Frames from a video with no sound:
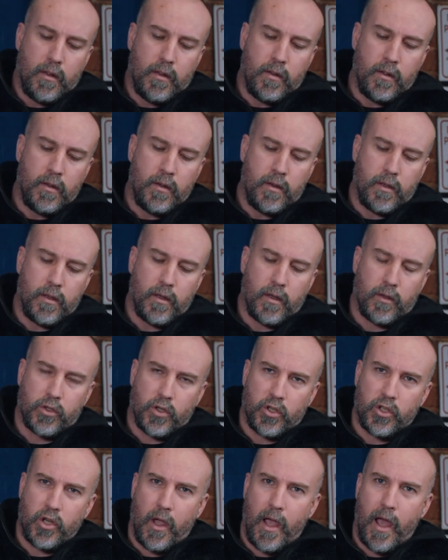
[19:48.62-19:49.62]
I'll
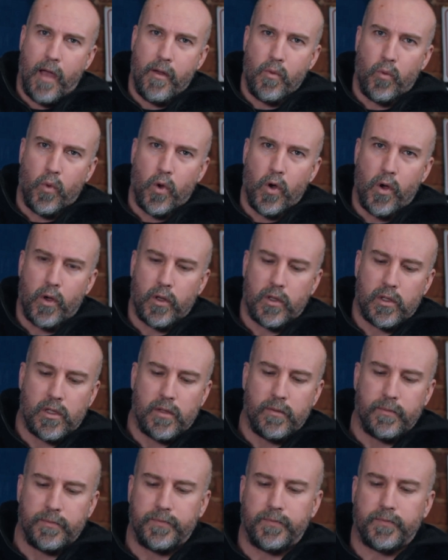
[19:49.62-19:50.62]
just show you how it
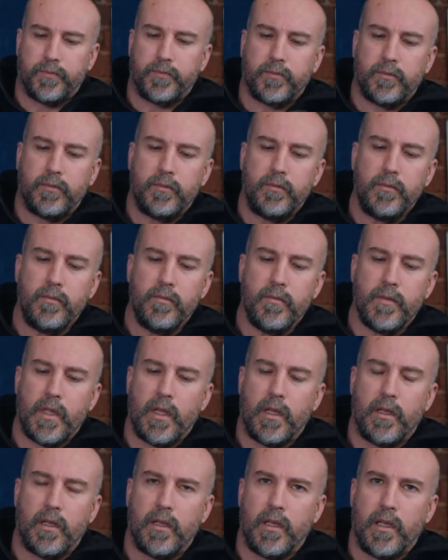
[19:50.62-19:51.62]
works.
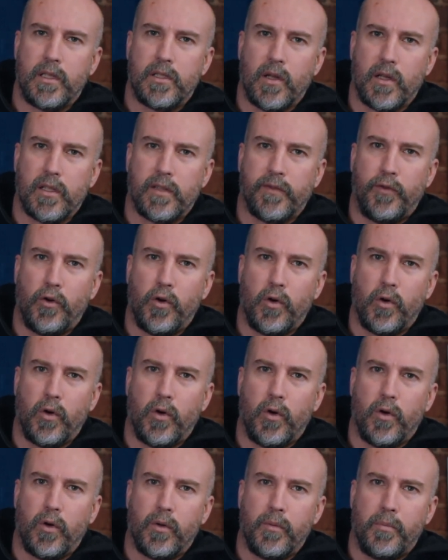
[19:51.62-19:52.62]
It's got its
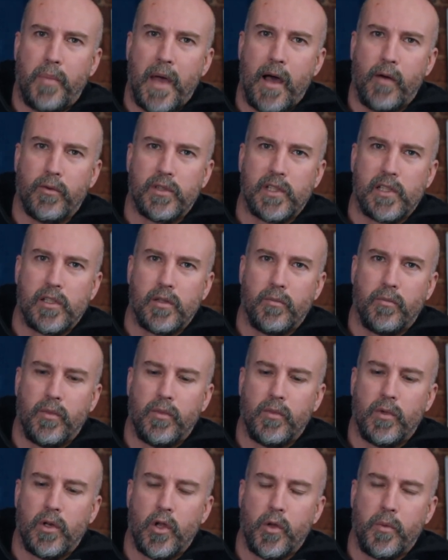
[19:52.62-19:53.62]
4 PALS
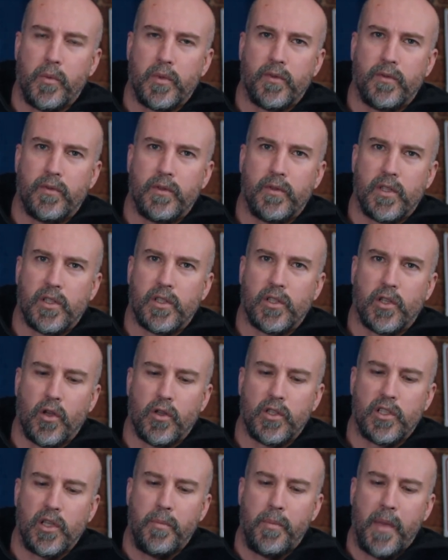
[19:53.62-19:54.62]
system loops to
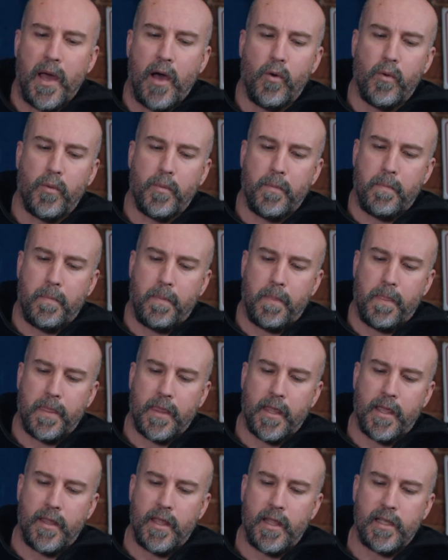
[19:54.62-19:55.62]
secure to your belt,
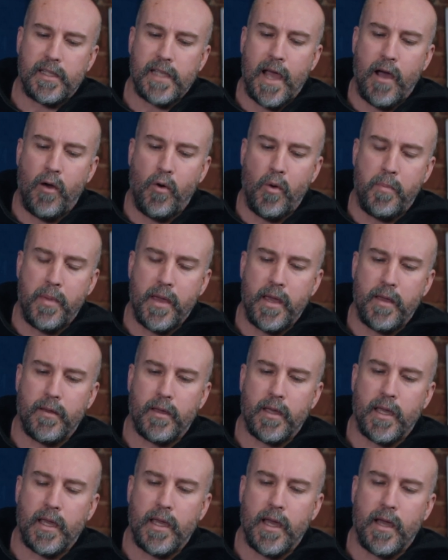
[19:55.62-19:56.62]
and then this outer bit
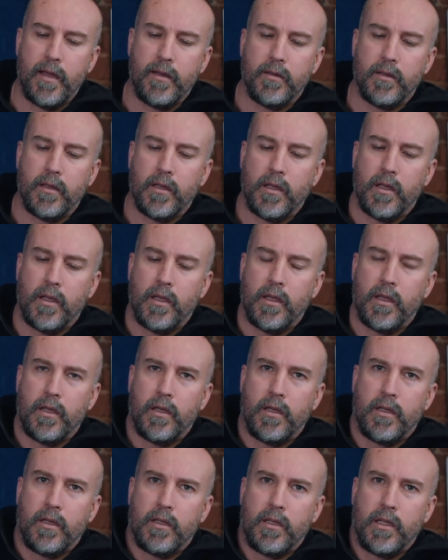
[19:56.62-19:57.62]
here,
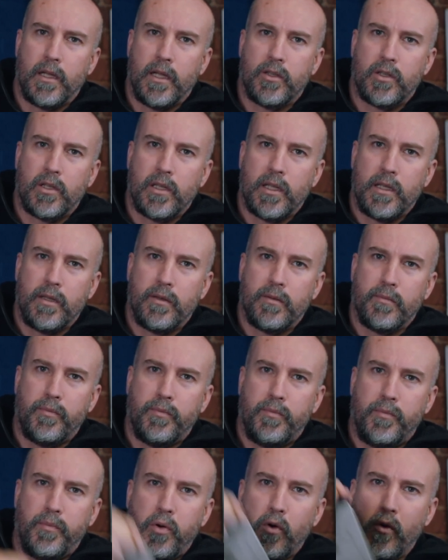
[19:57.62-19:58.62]
you literally
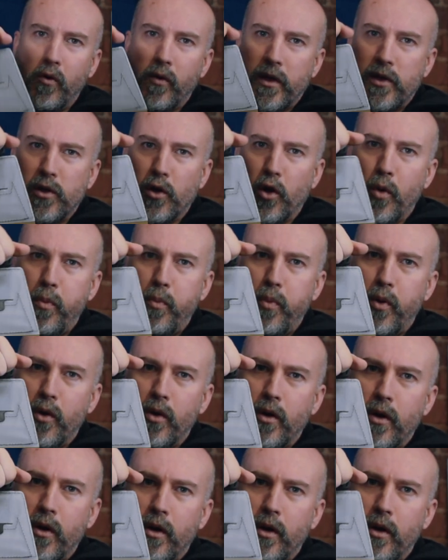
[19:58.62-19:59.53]
pull this up